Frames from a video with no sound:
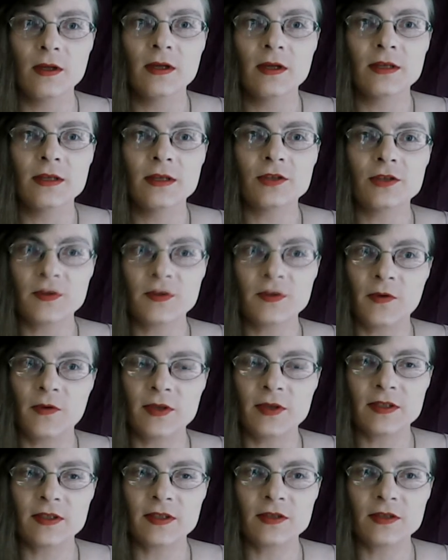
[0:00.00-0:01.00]
Just
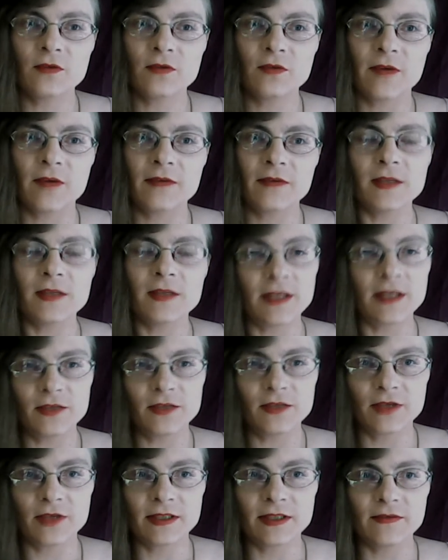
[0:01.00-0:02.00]
focus on the survival and nature
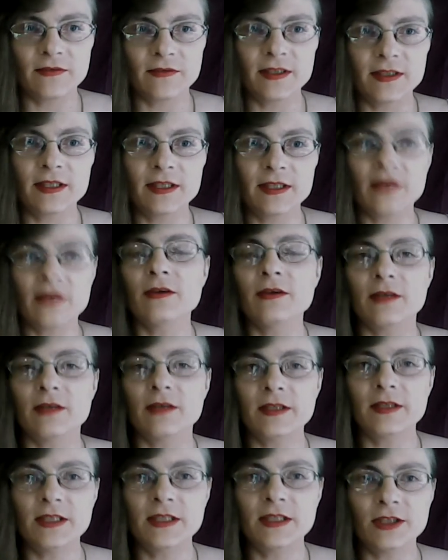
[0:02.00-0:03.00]
activities they are good at
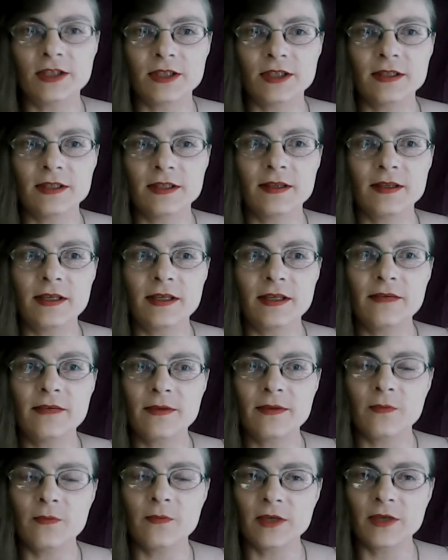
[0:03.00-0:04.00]
teaching even
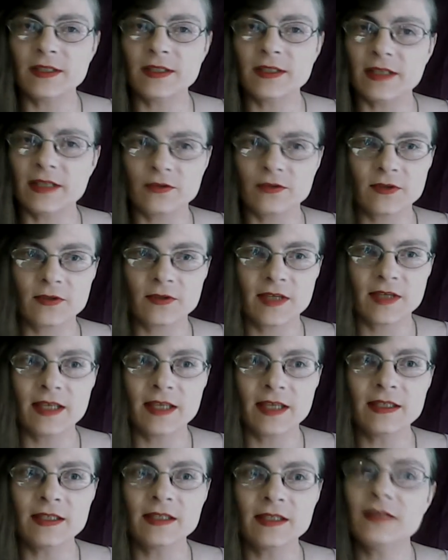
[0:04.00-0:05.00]
embrace natural
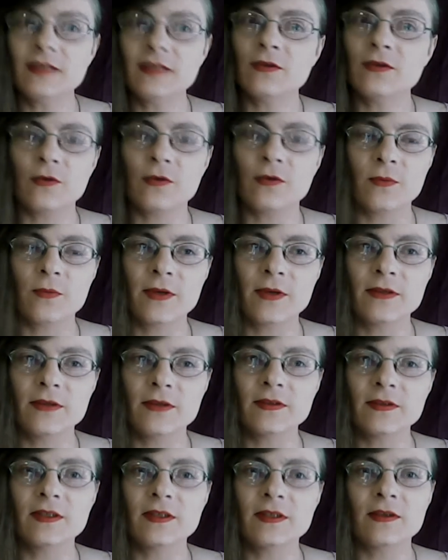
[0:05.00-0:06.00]
sciences and incorporate
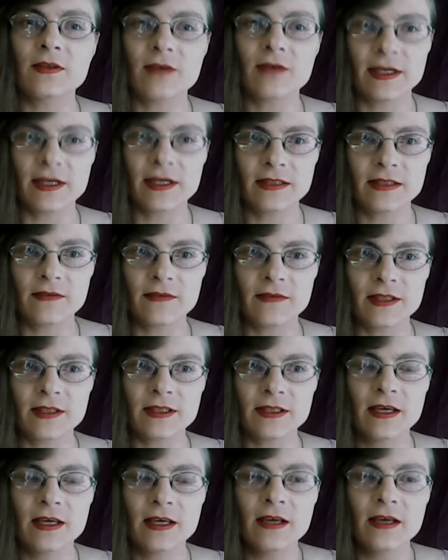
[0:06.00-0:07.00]
those into their activities.
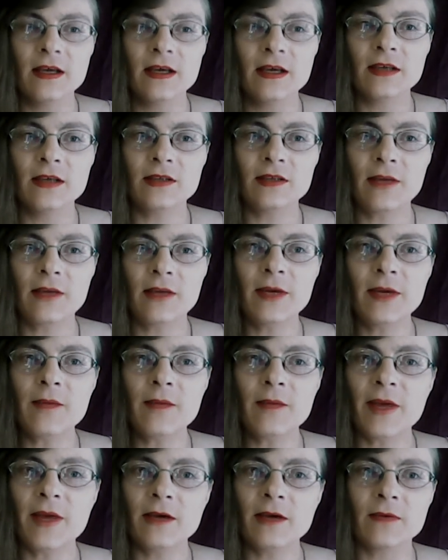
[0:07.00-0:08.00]
So now we come
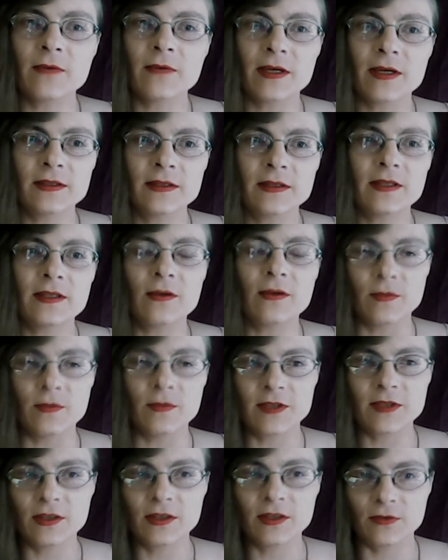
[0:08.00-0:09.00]
back around to the
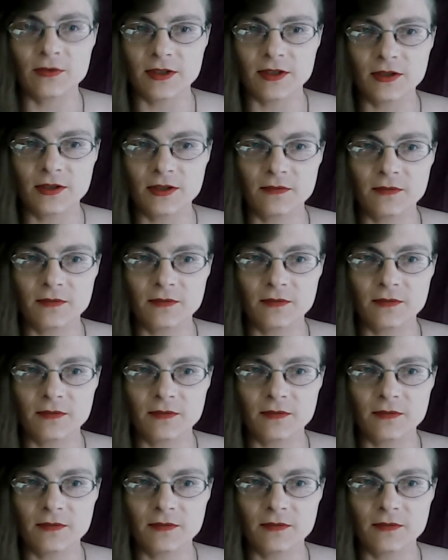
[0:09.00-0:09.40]
homosexual issue.